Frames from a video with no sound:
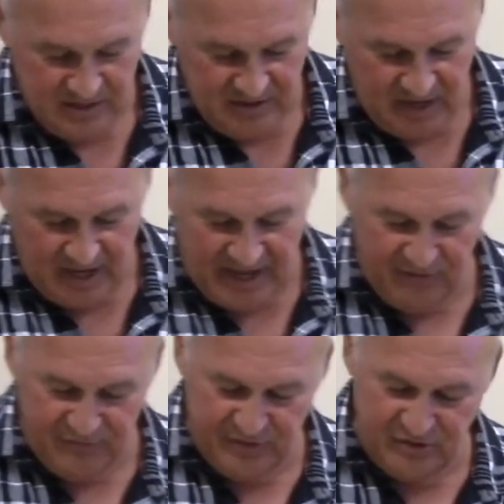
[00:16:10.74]
uh,
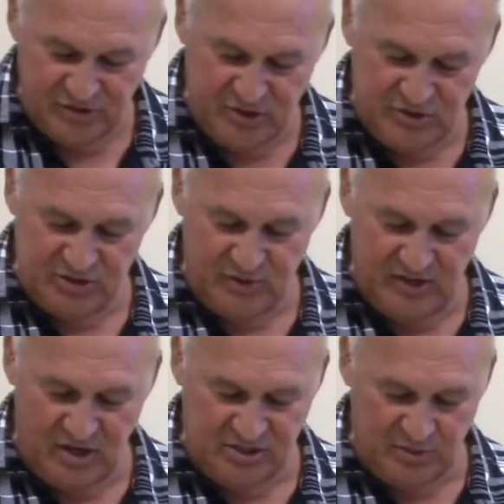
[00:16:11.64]
out for the other two, so he
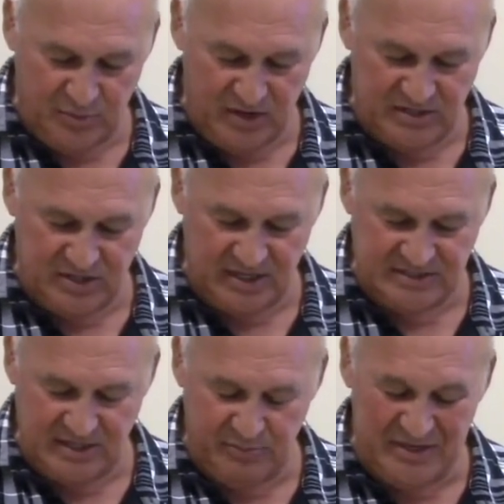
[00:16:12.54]
also prayed to God,
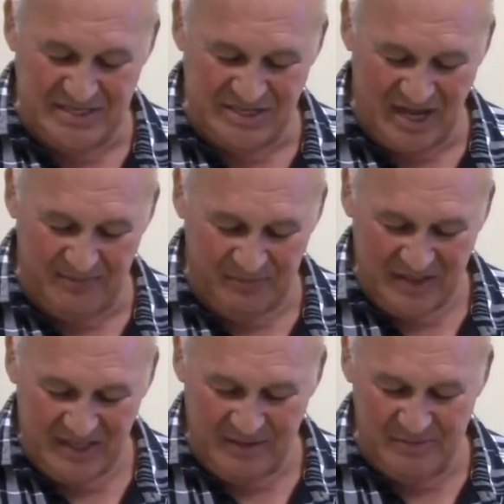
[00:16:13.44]
saying, Please, God,
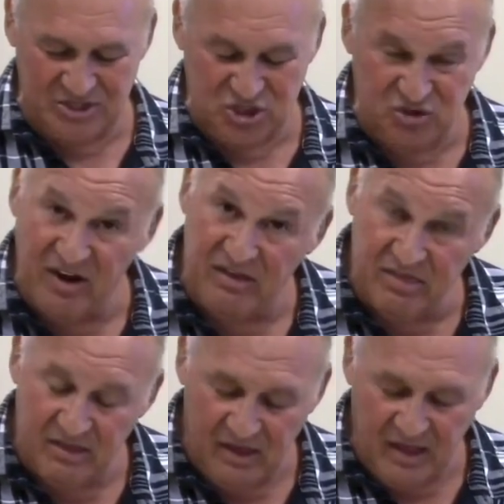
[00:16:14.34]
give me the
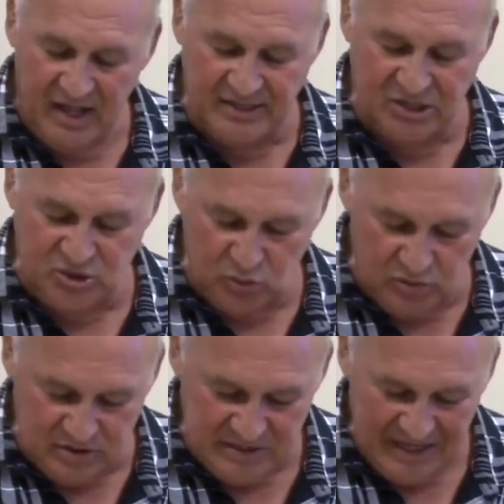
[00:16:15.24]
strength and the
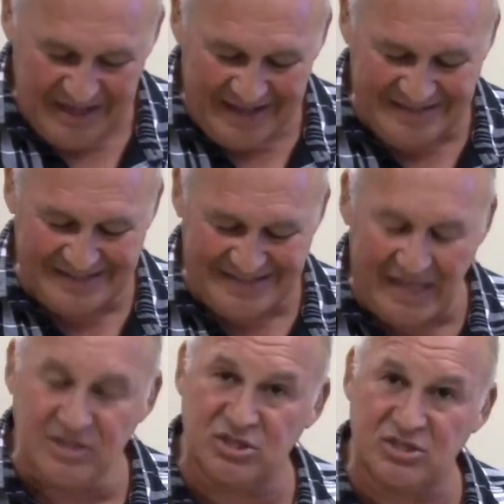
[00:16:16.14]
tools and the
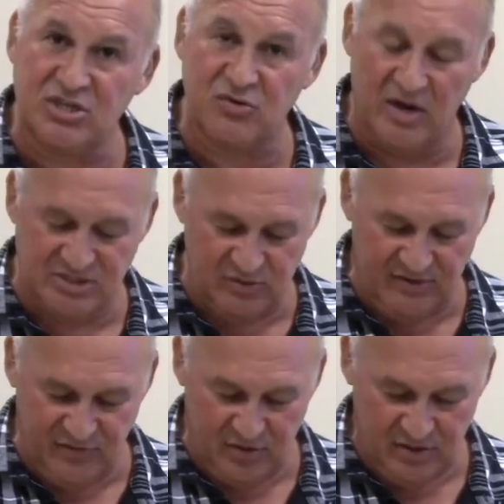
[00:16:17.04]
intelligence to cross the
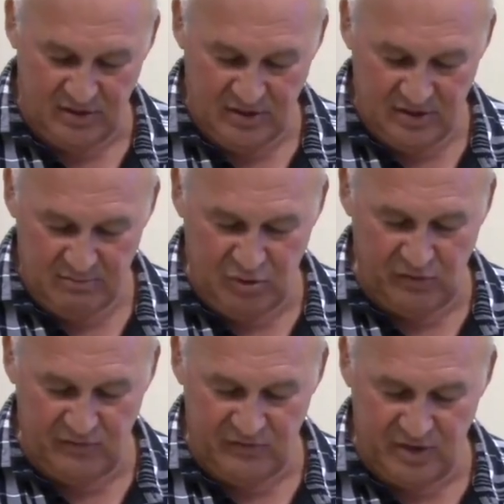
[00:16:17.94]
river.
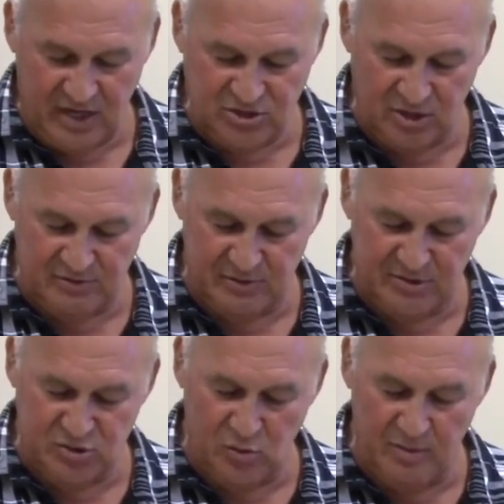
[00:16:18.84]
Poof! God turned him
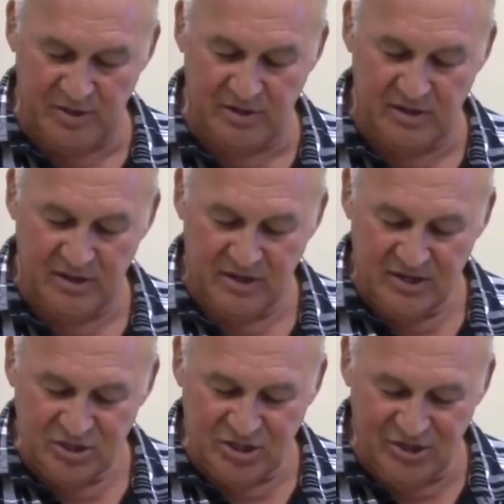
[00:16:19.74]
into a woman.
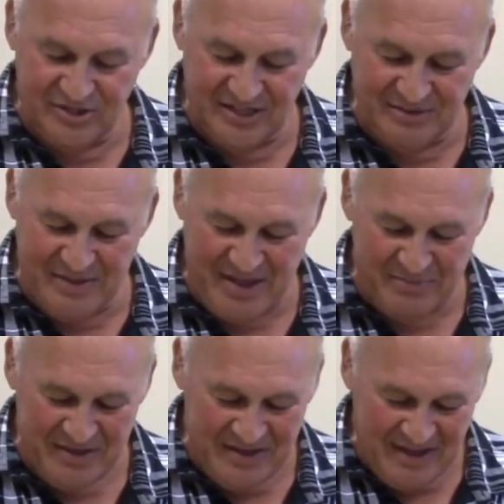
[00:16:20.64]
She looked at the
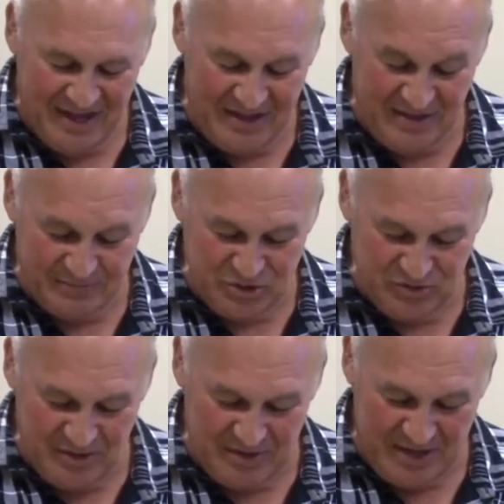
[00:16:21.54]
map, hiked
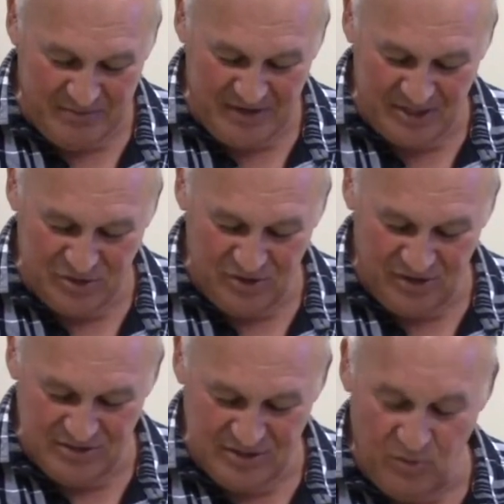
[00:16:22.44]
upstream a couple of hundred
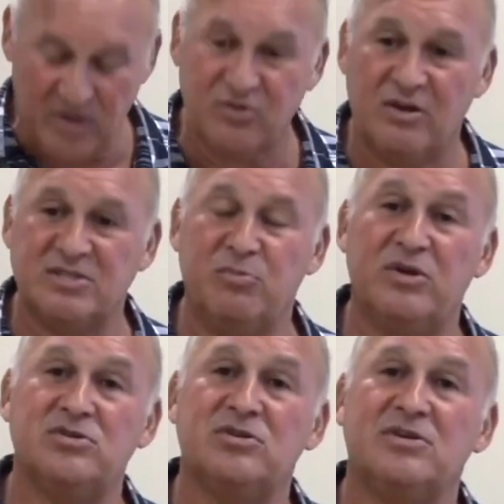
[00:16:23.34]
yards, and then walked across the bridge.